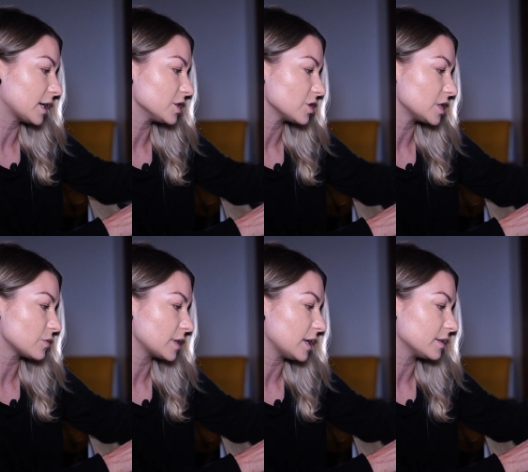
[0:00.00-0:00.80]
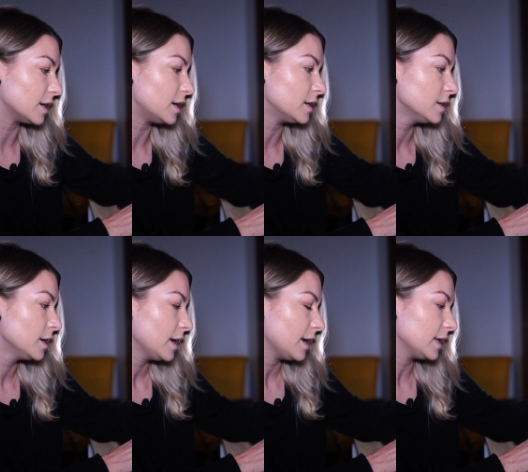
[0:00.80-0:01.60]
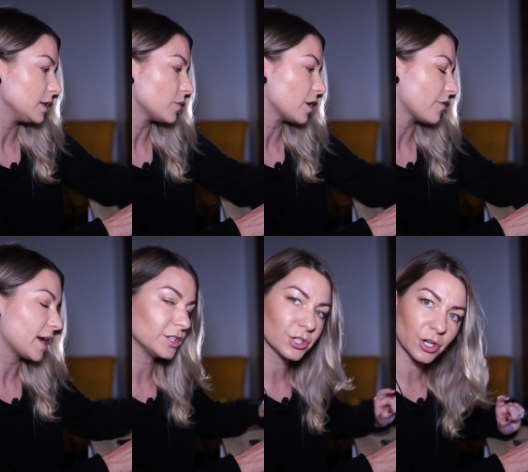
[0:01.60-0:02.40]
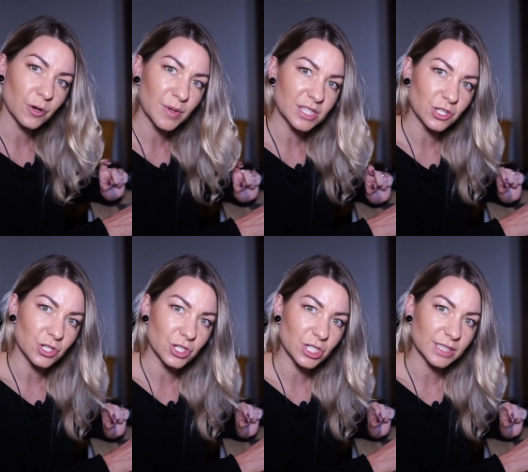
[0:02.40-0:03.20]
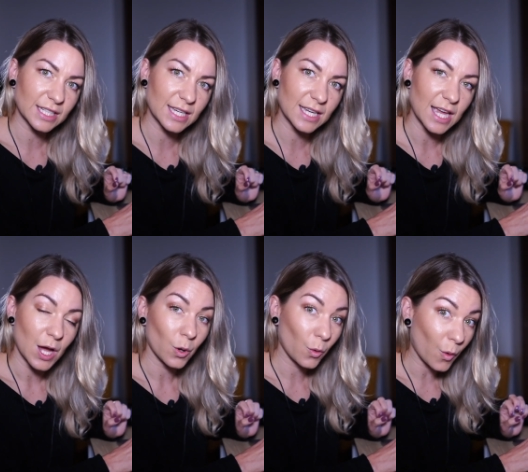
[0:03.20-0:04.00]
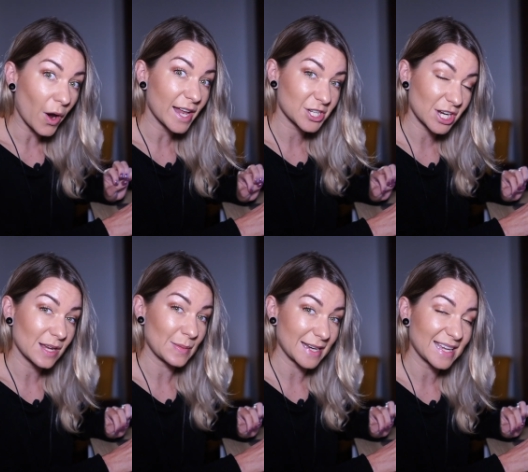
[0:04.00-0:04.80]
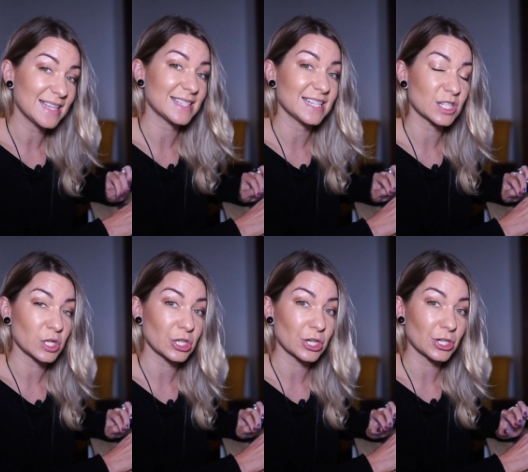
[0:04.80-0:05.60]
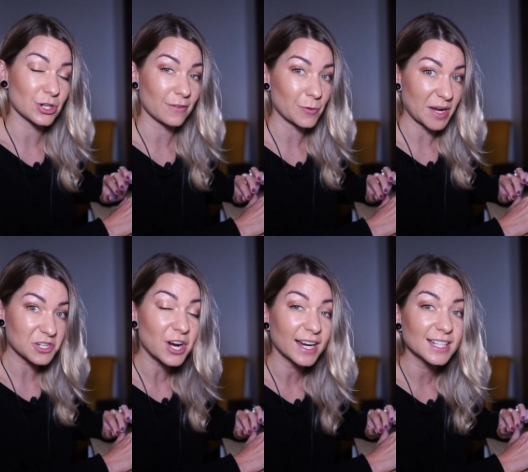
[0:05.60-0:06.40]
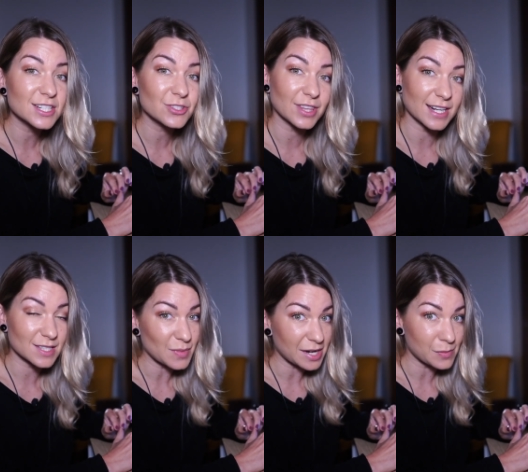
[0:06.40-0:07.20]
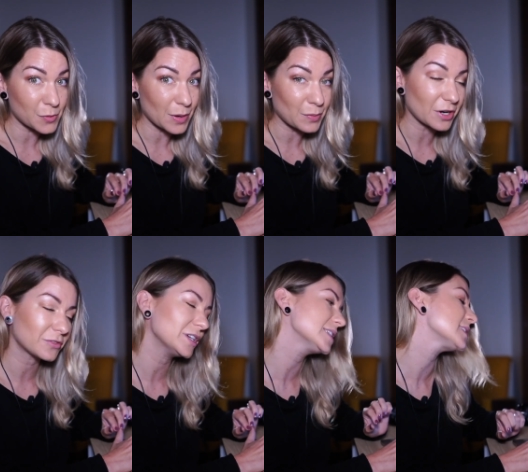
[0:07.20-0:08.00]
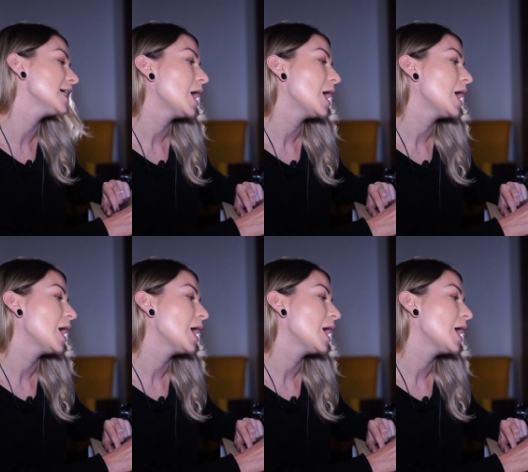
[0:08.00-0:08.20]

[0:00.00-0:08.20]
country to another, anywhere around Europe, it's usually quite cheap and easy to travel by train, so that is my #1 preference.